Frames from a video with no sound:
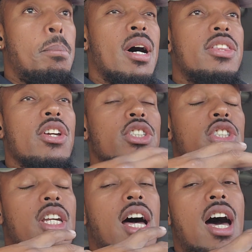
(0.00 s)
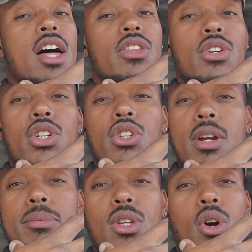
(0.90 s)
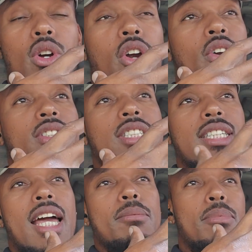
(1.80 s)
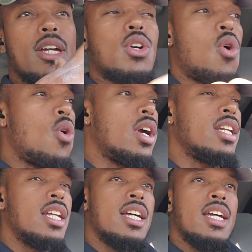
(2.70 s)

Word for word: but there's other cryptocurrencies like Bitcoin